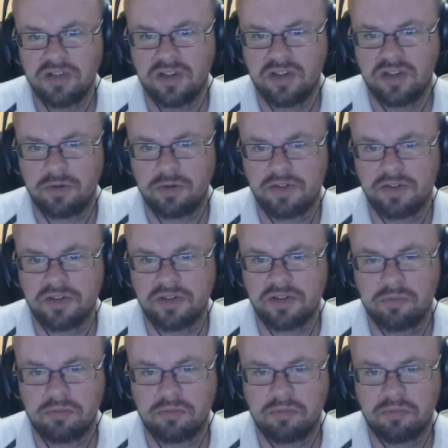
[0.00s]
just some
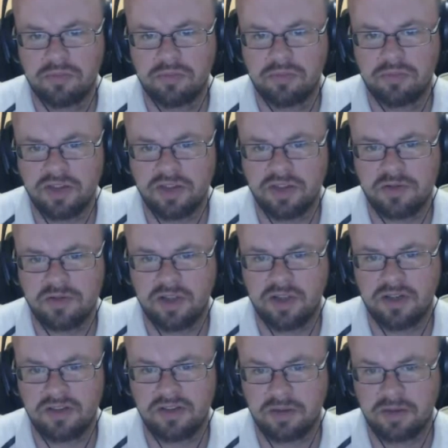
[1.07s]
jets
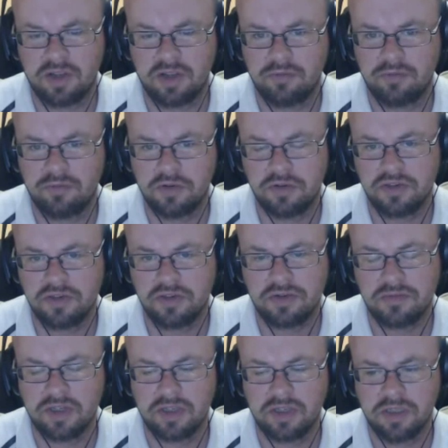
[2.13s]
intercepting Russians or something.
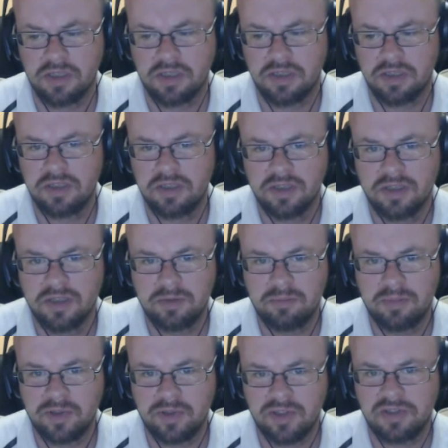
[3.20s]
But
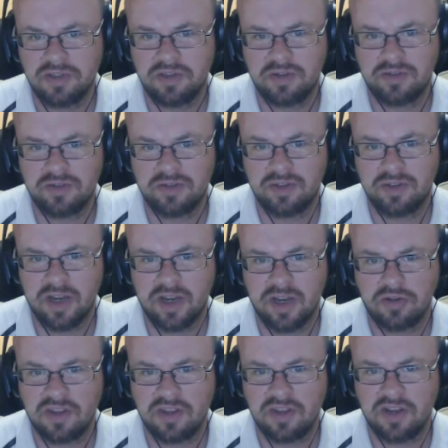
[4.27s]
they're
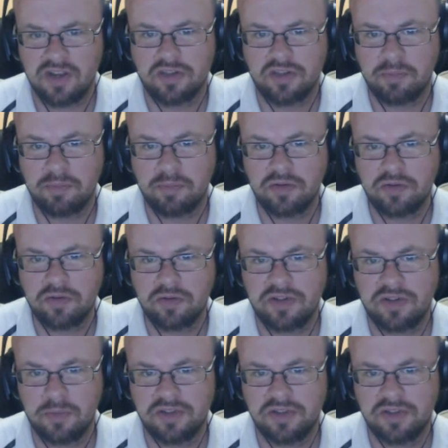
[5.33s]
not supposed to do it.
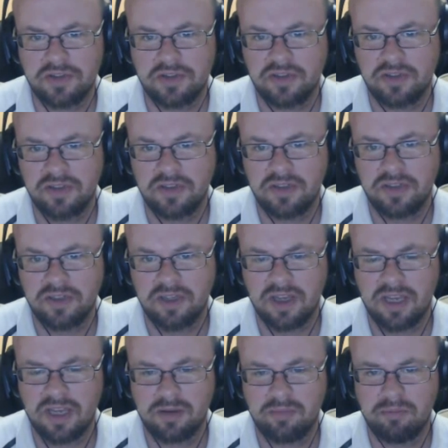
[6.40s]

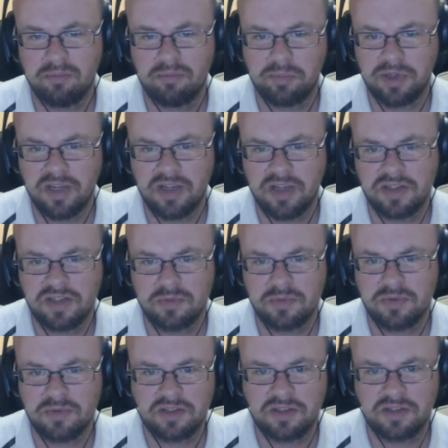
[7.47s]
But because it was like sort
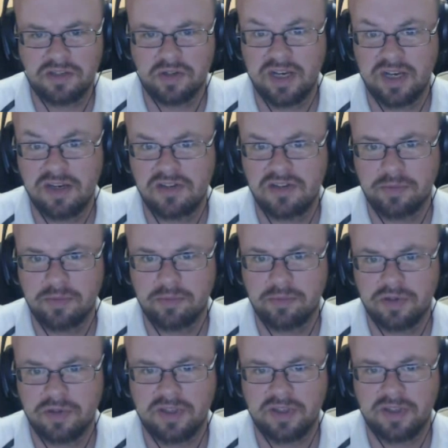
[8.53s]
of an interception thing,
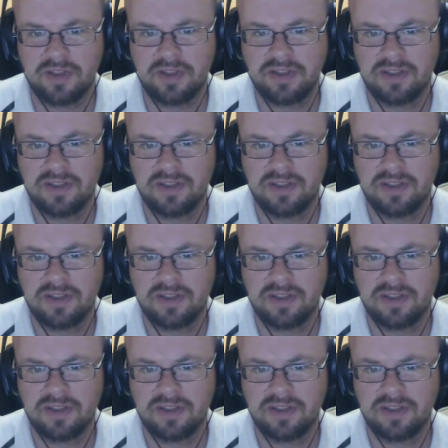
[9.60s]
they did it.